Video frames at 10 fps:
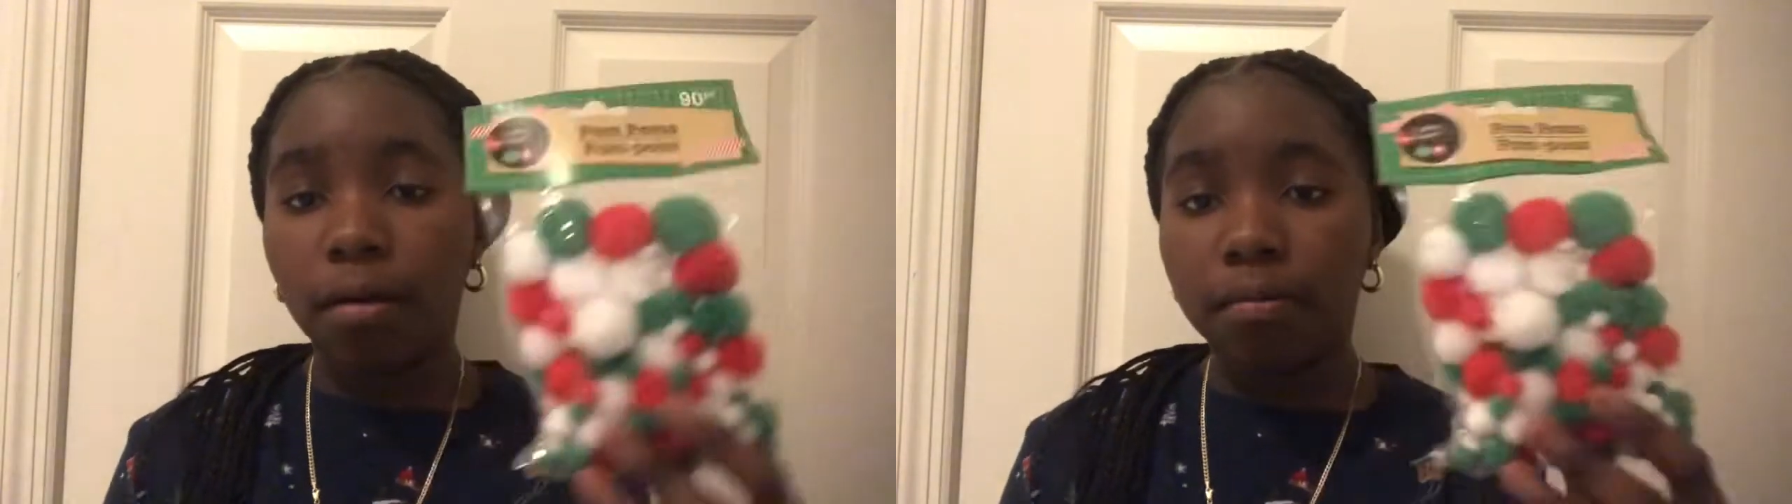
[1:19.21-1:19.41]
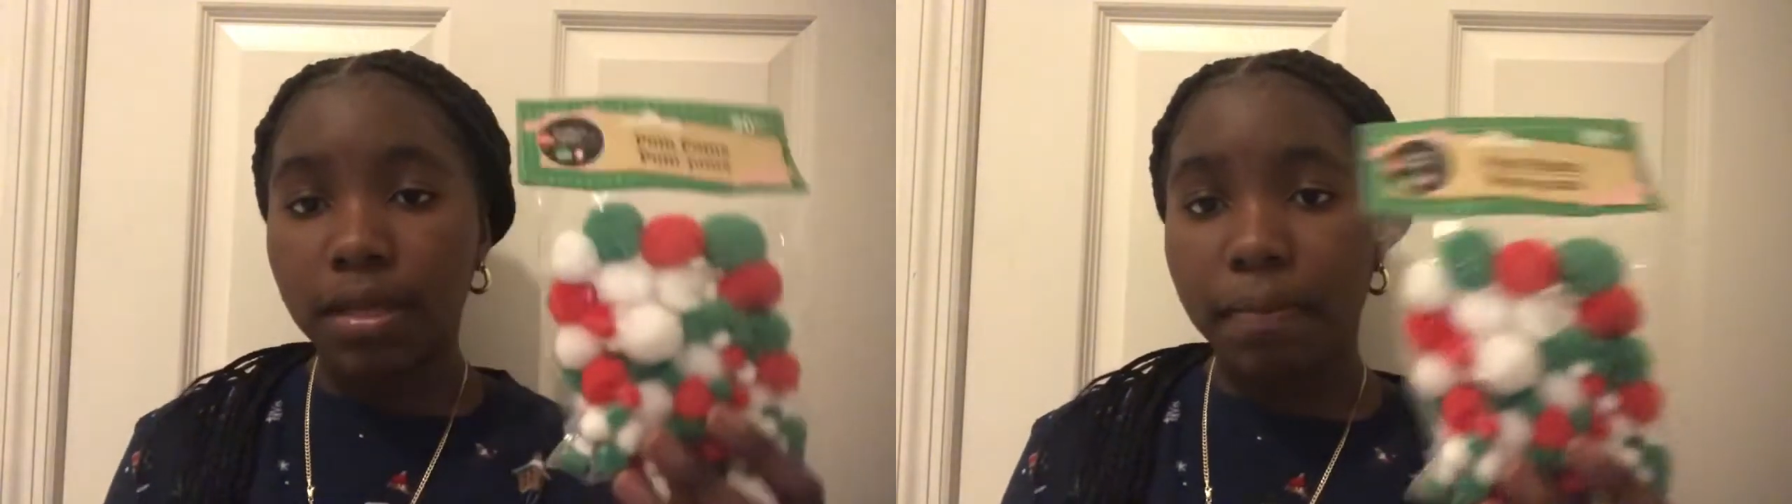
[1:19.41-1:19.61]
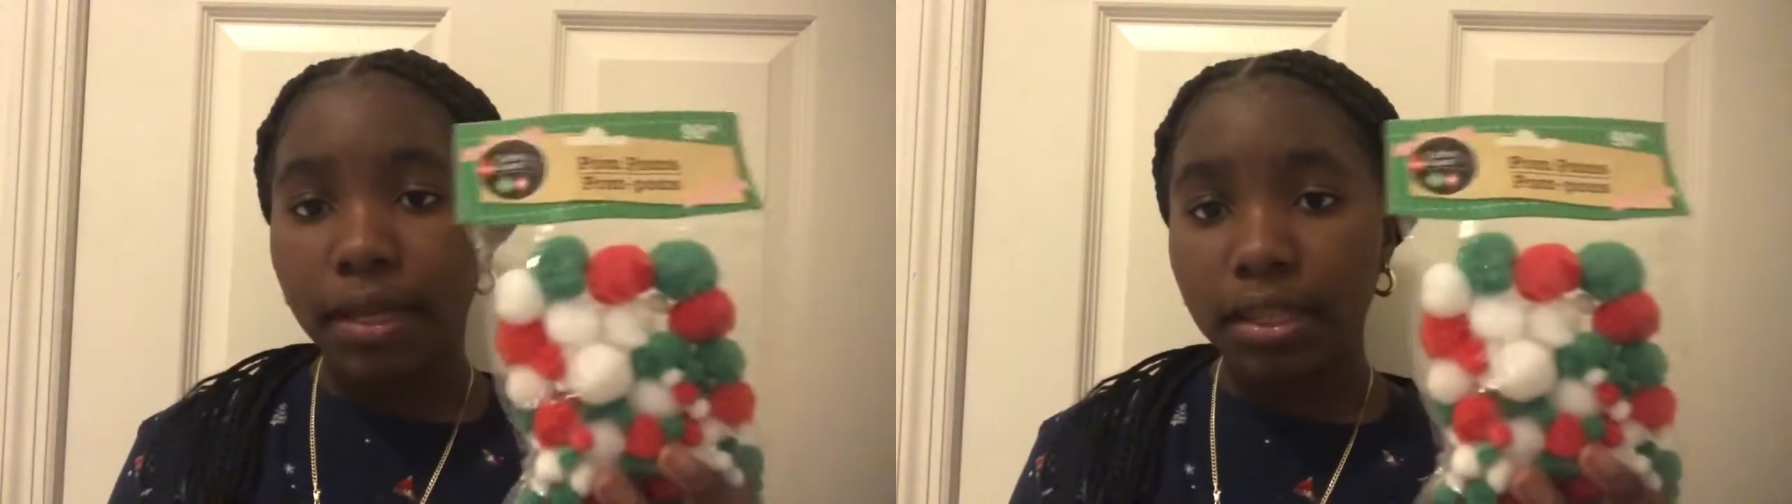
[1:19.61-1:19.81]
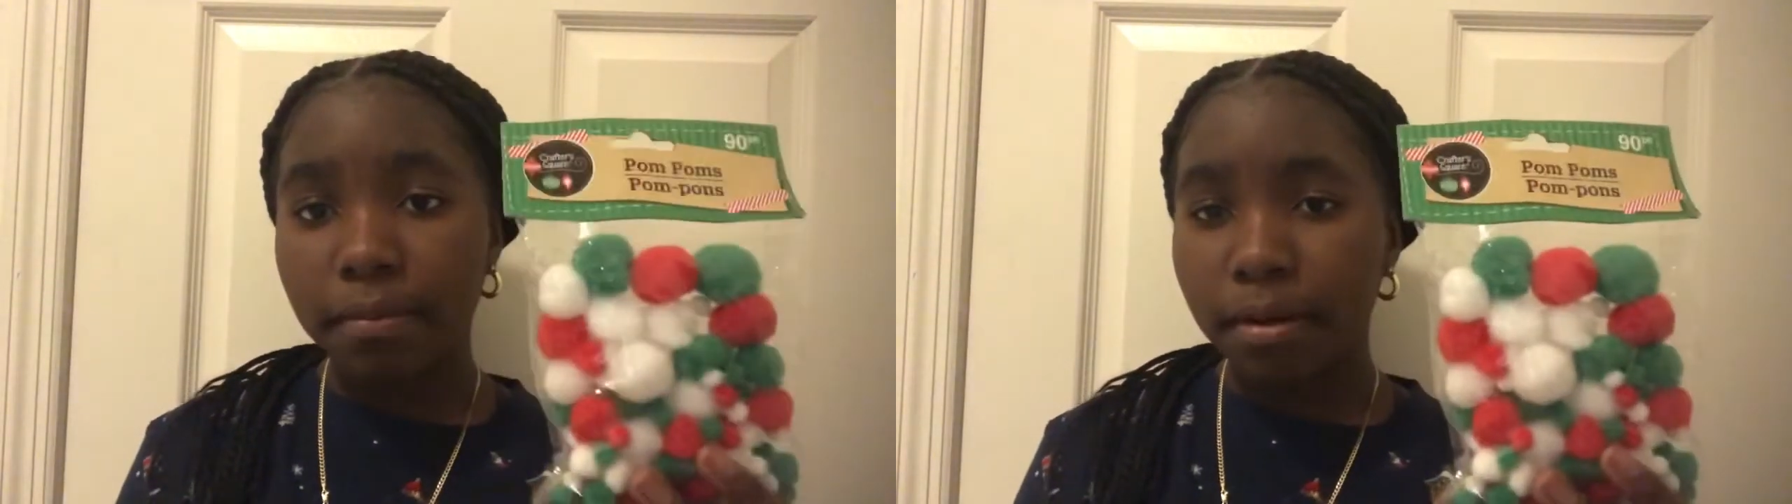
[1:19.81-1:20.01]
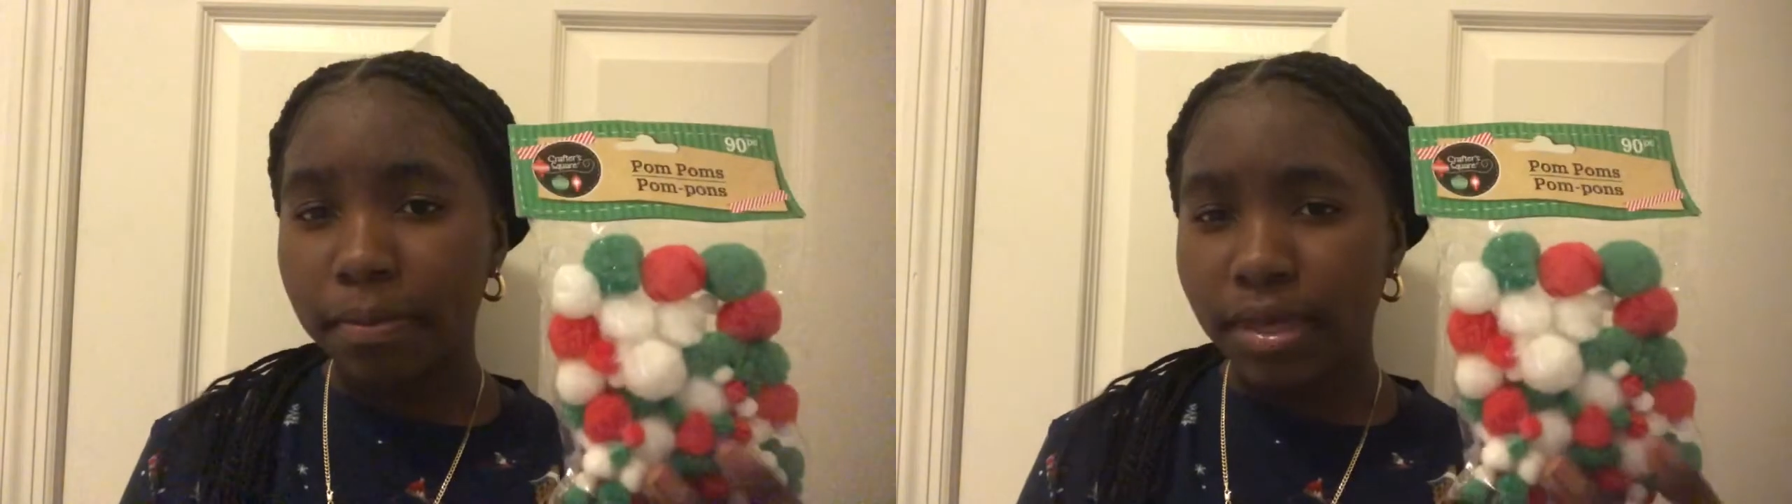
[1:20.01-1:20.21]
I picked them
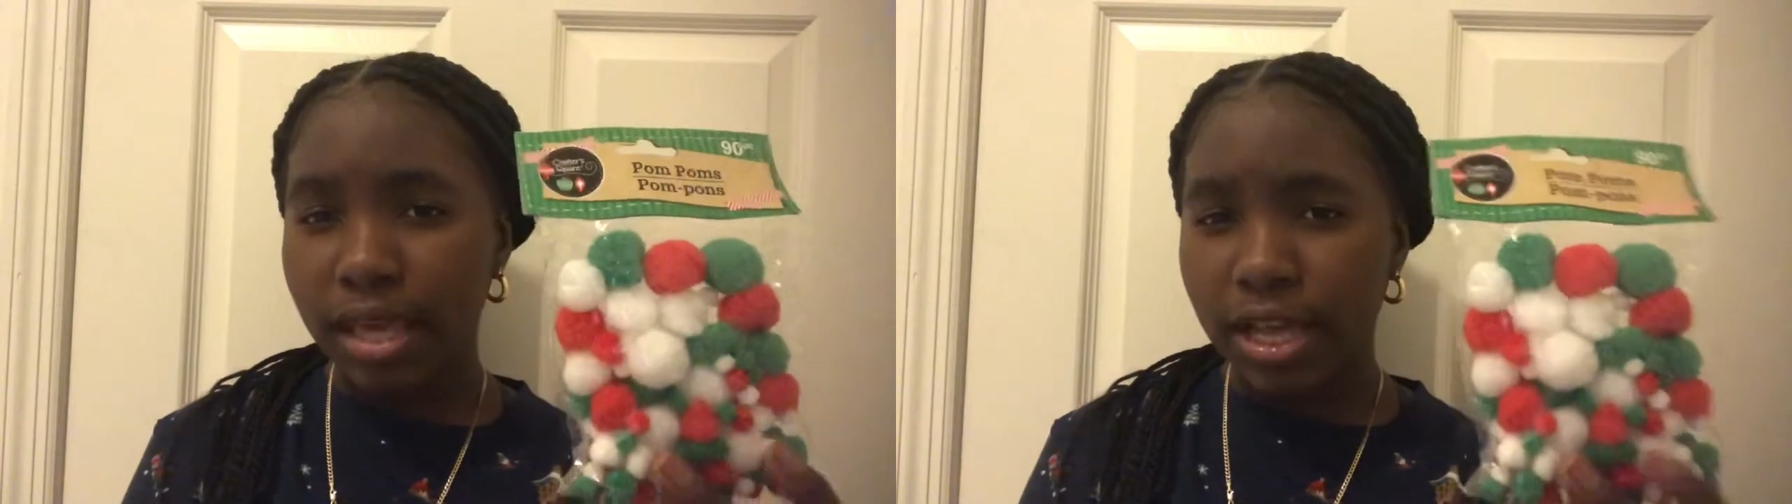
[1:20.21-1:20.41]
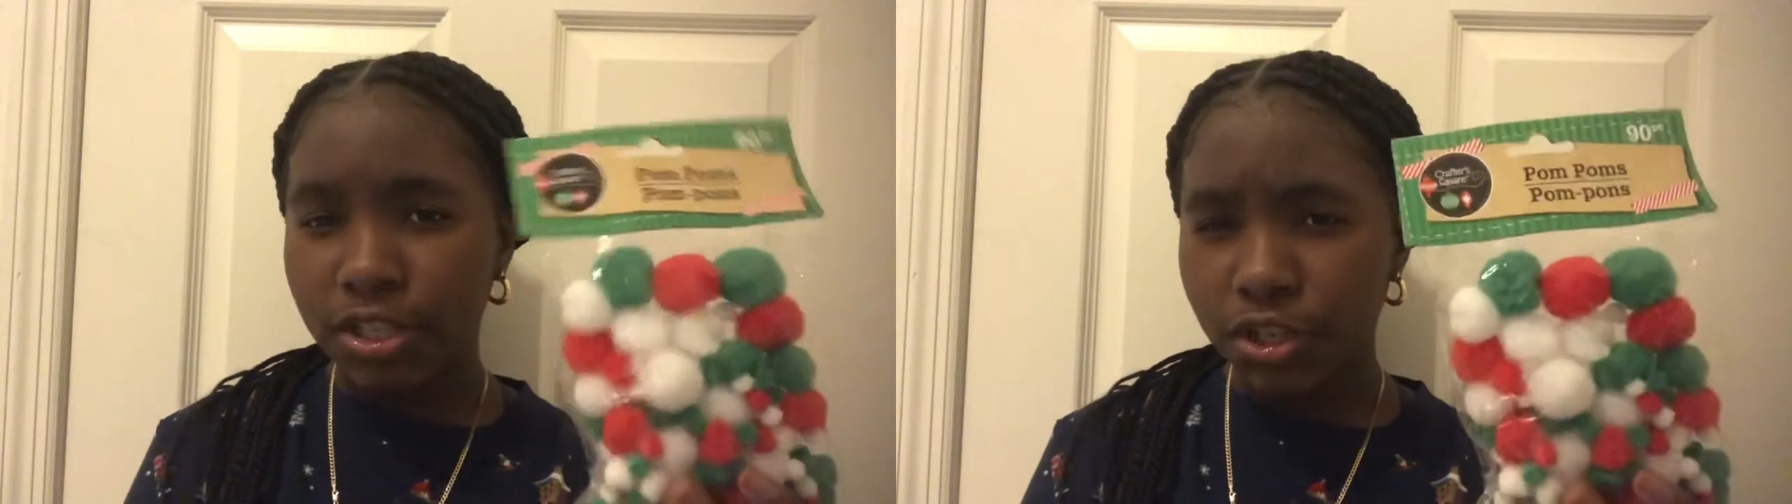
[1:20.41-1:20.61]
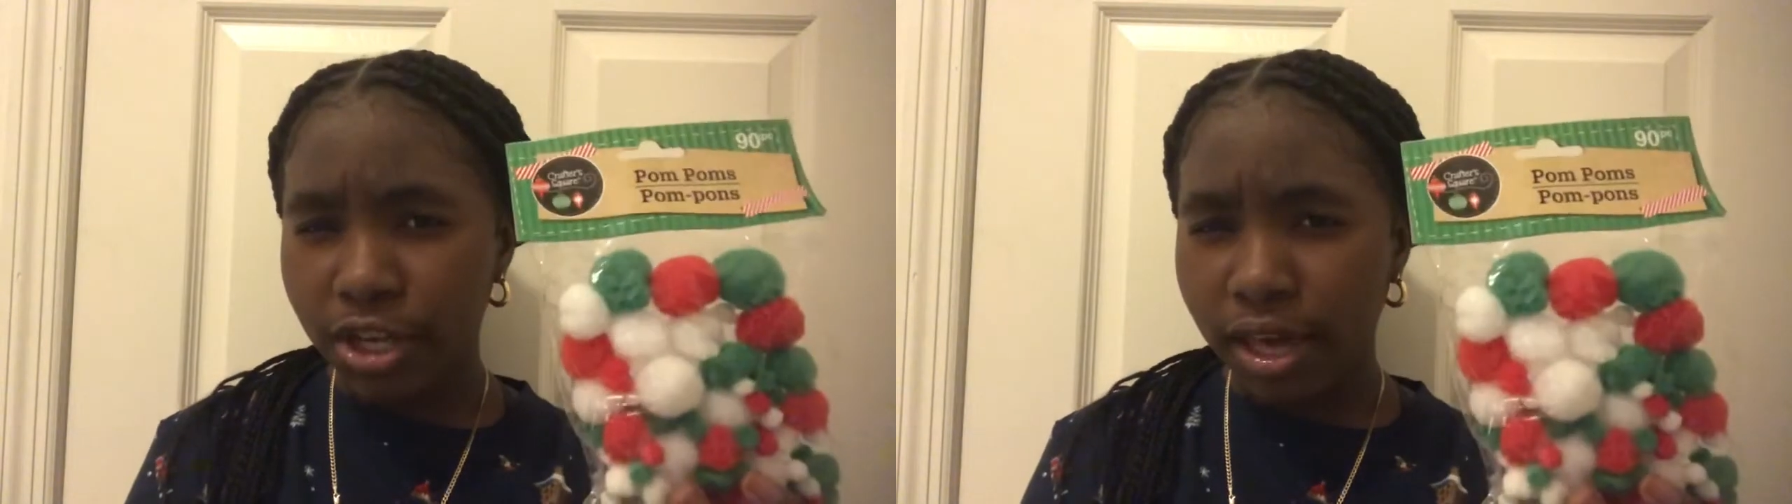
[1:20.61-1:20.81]
up yesterday.